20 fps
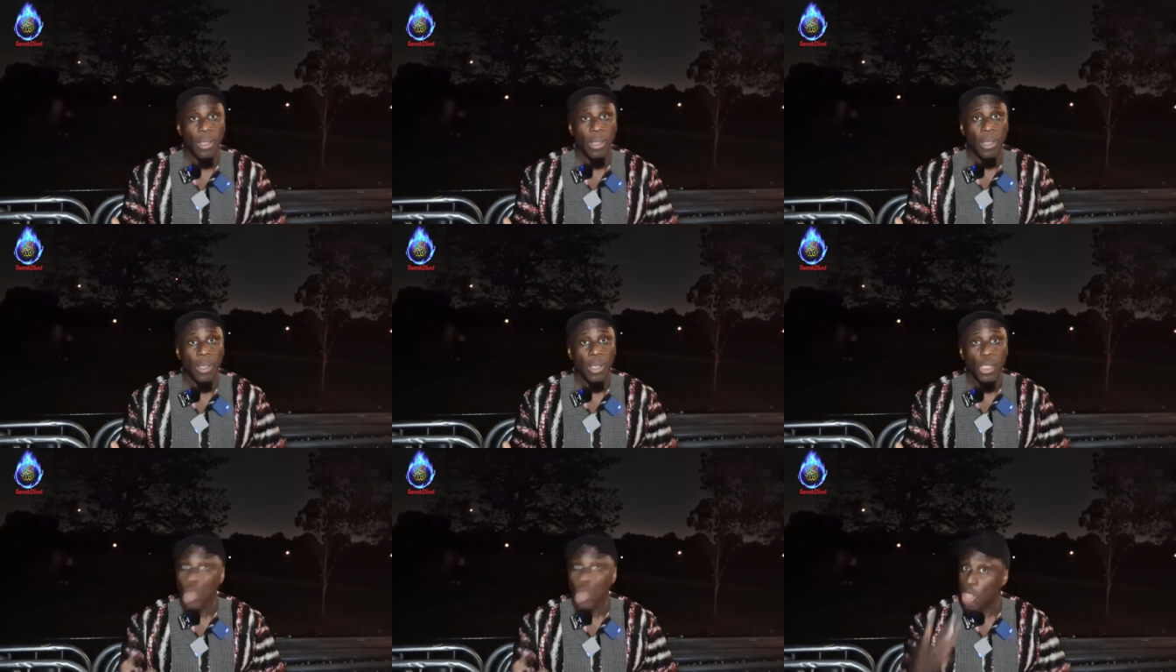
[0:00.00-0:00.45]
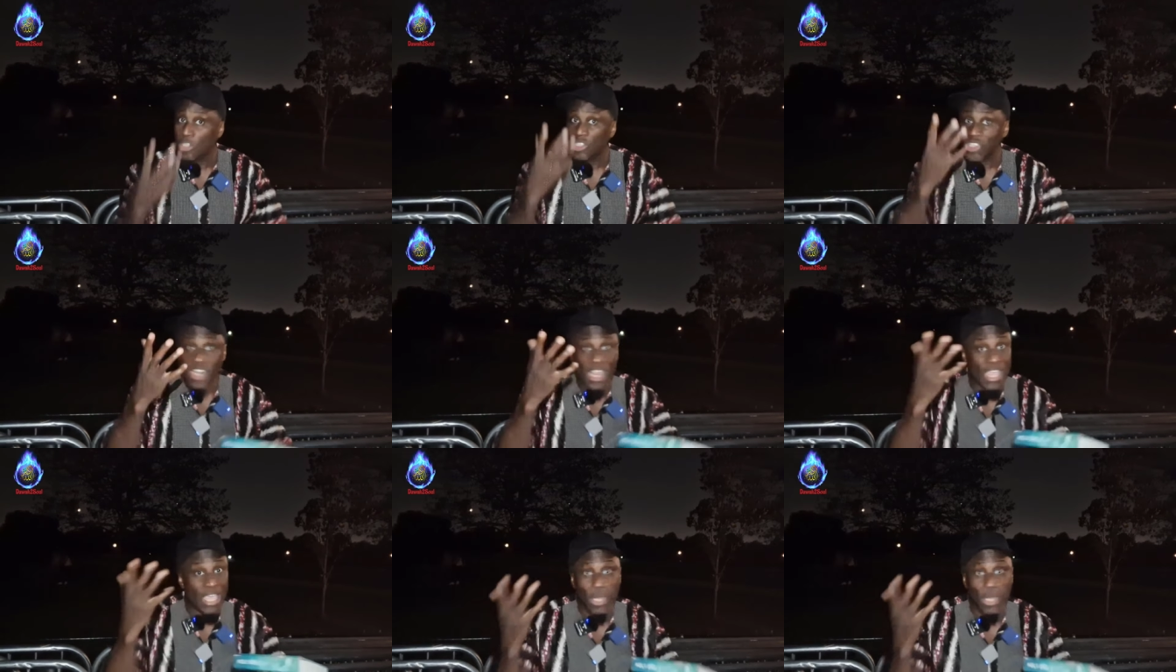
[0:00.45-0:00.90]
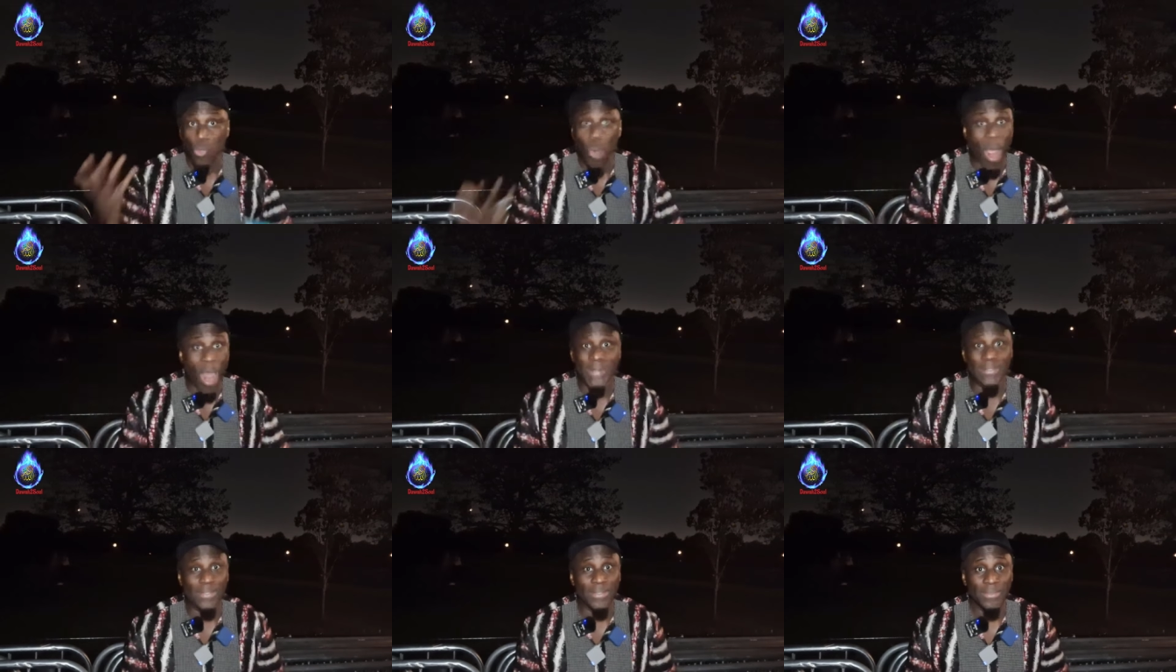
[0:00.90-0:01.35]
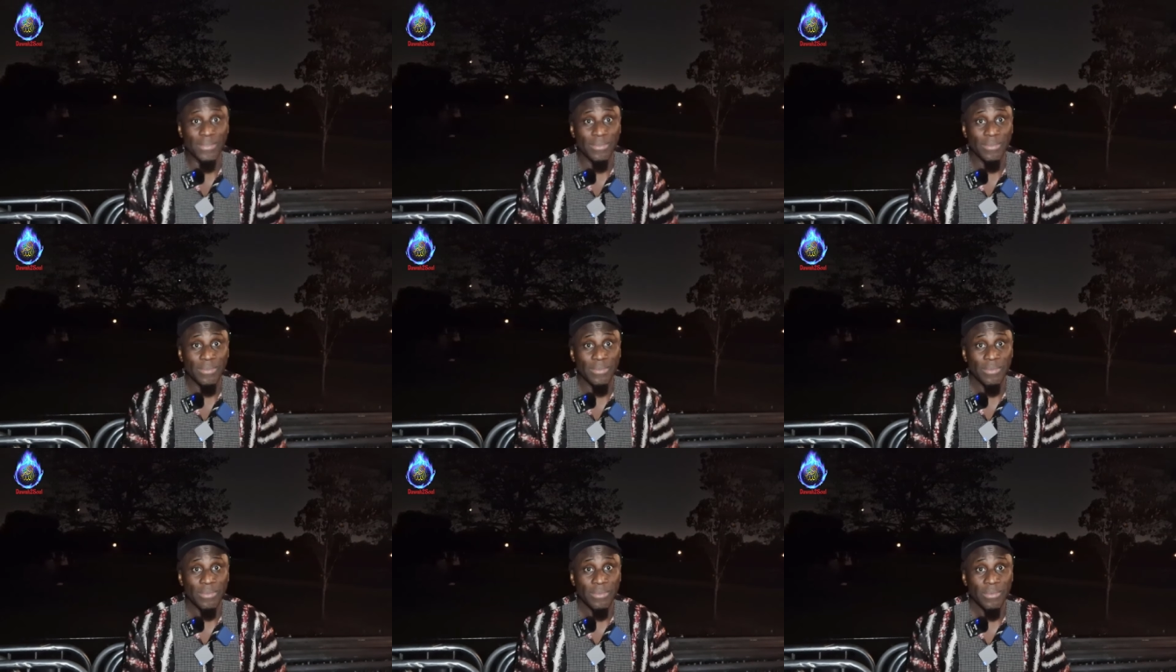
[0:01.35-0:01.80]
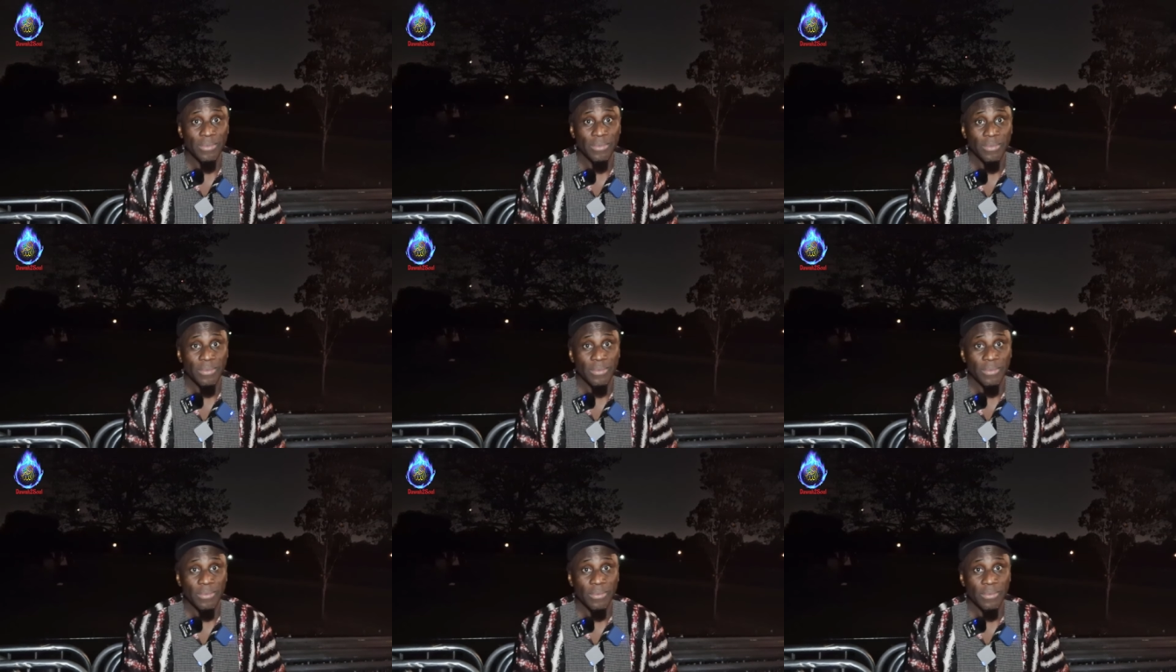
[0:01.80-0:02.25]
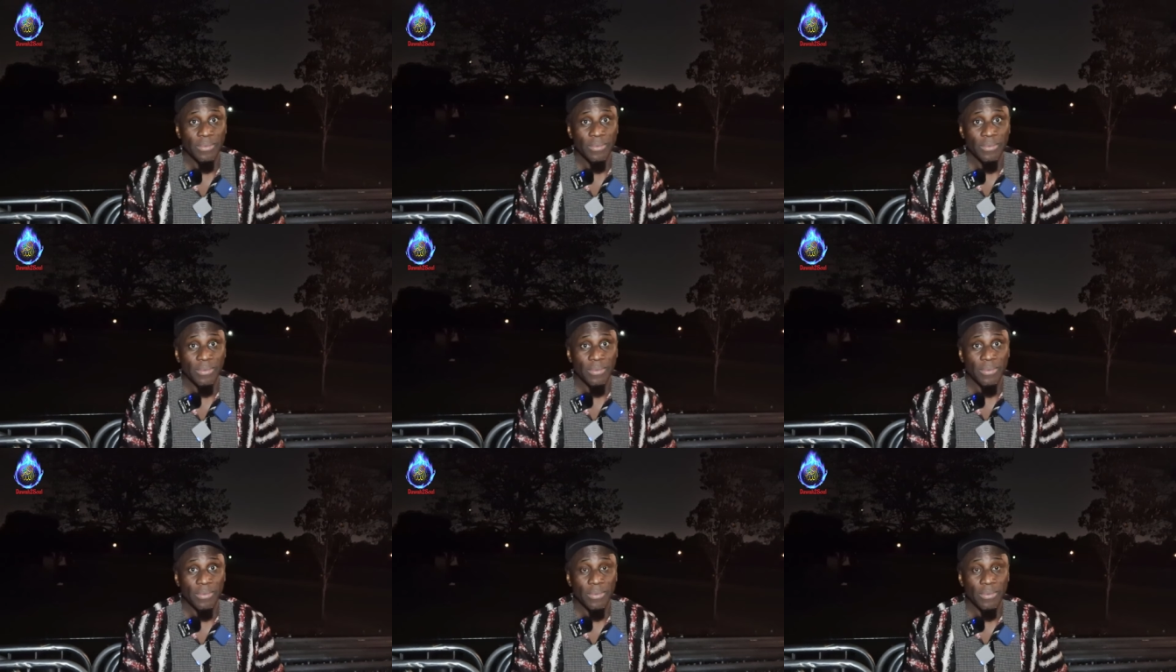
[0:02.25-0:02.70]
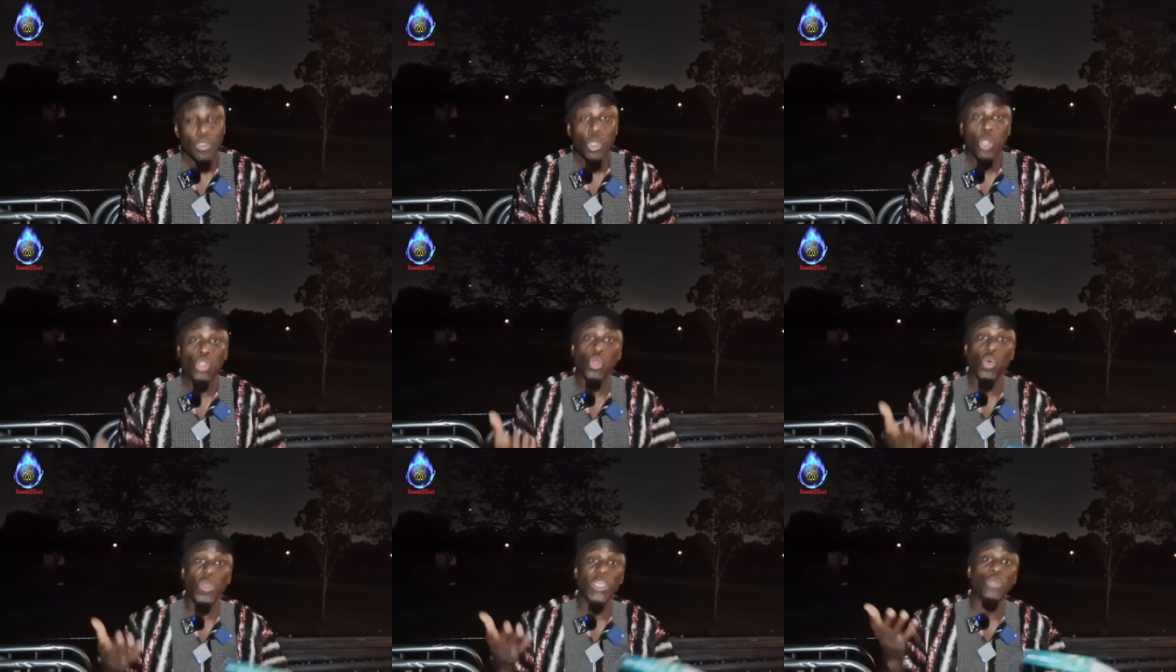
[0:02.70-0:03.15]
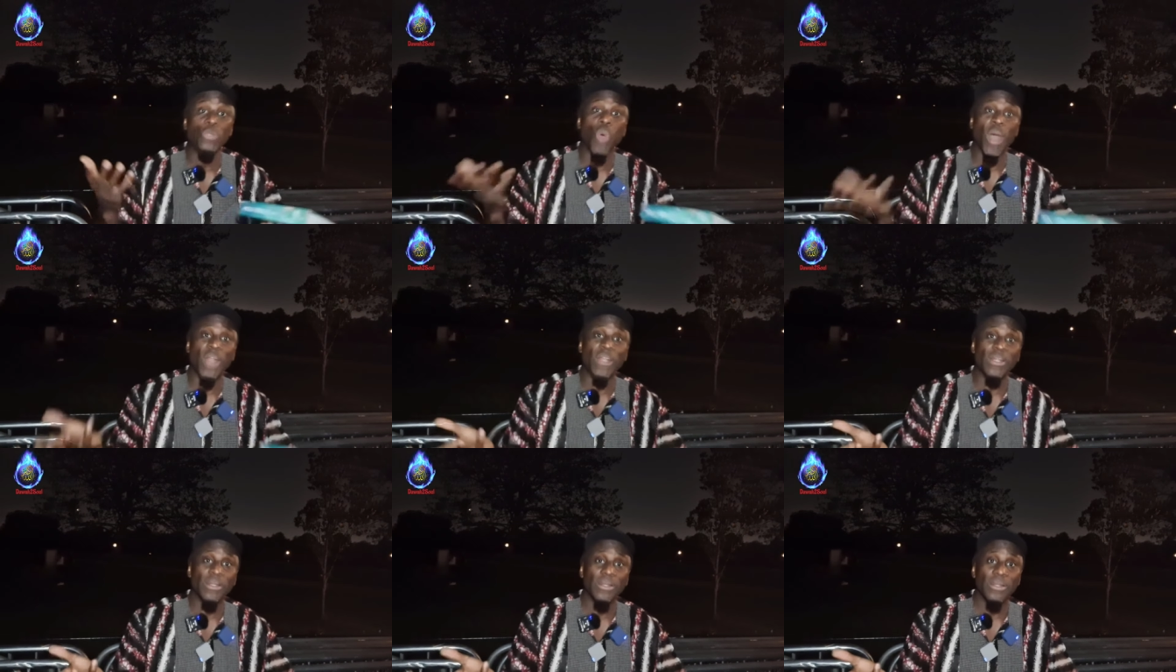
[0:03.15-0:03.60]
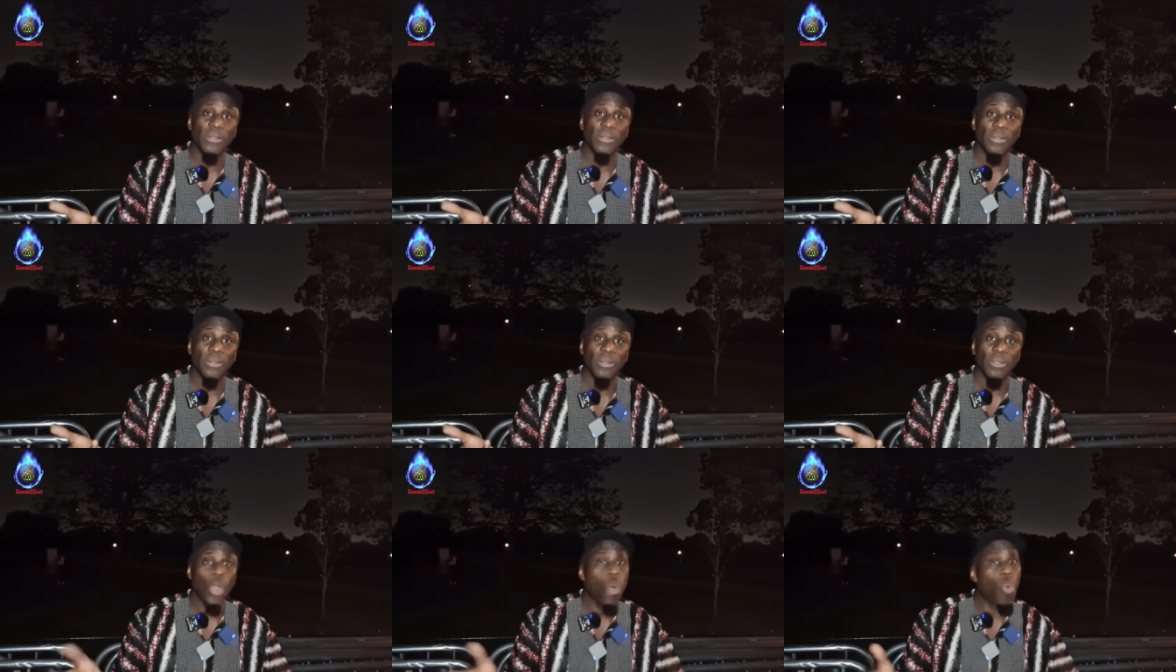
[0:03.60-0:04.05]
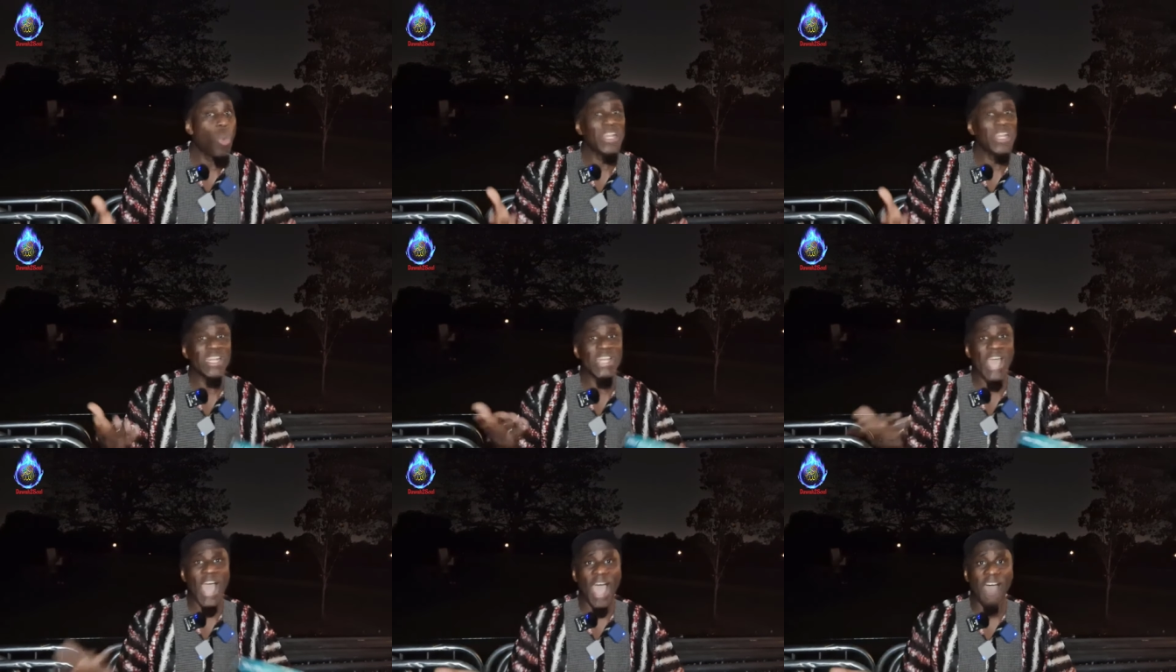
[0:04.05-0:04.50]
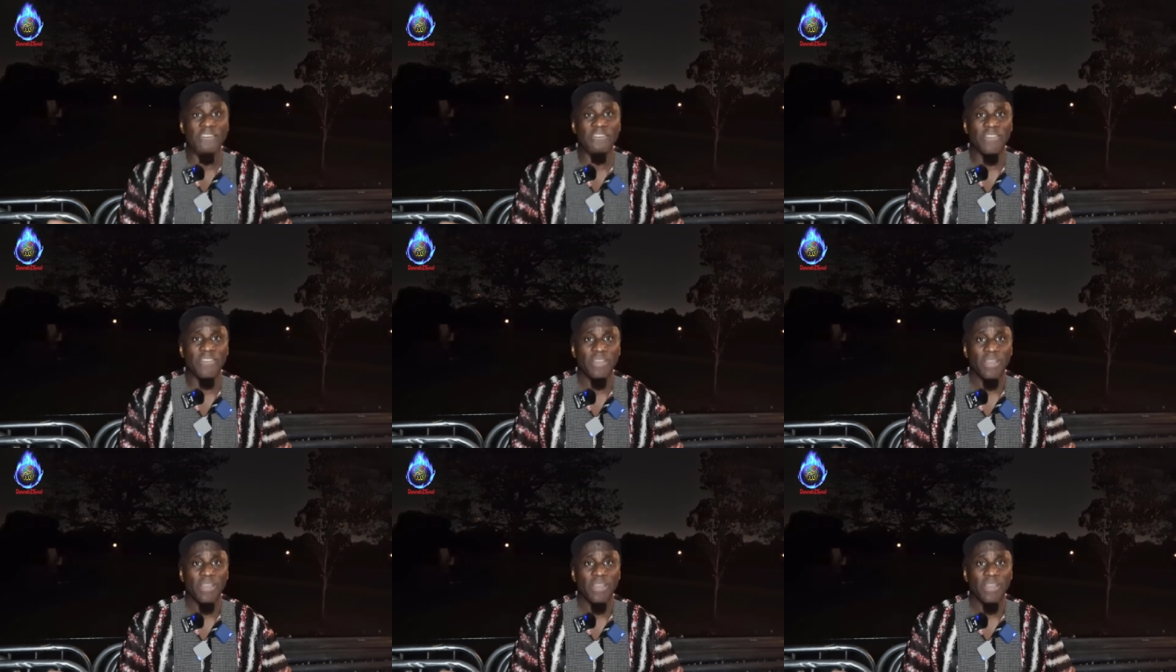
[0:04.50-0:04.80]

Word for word: Not three in one, not two in one, not one and a half.